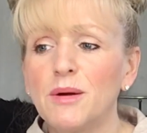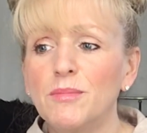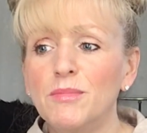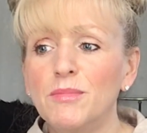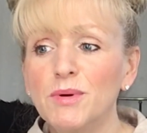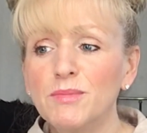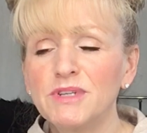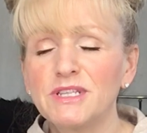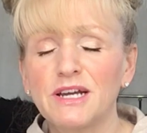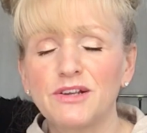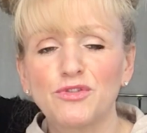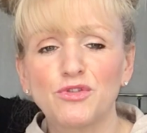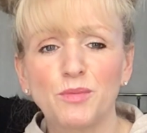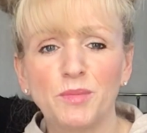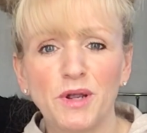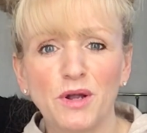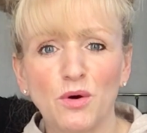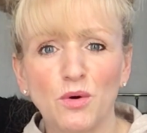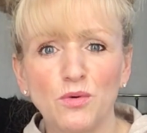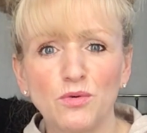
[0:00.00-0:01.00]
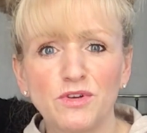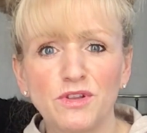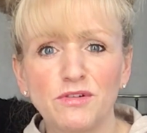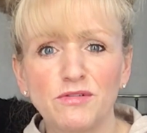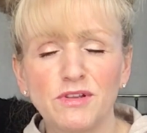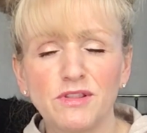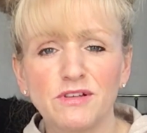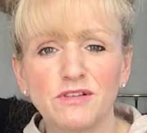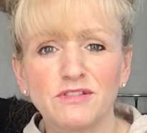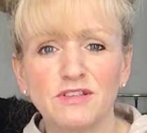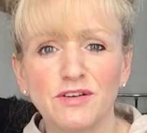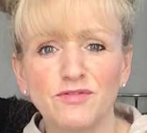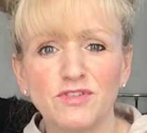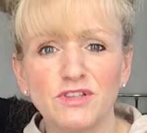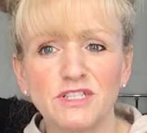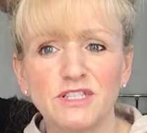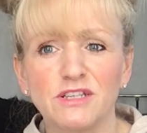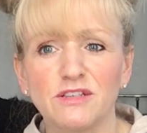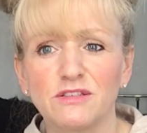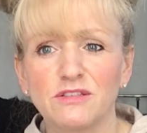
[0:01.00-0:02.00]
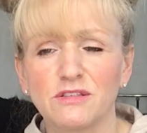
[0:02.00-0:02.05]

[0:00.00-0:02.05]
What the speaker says: Mum and dad are a bit older, they're in their 70s.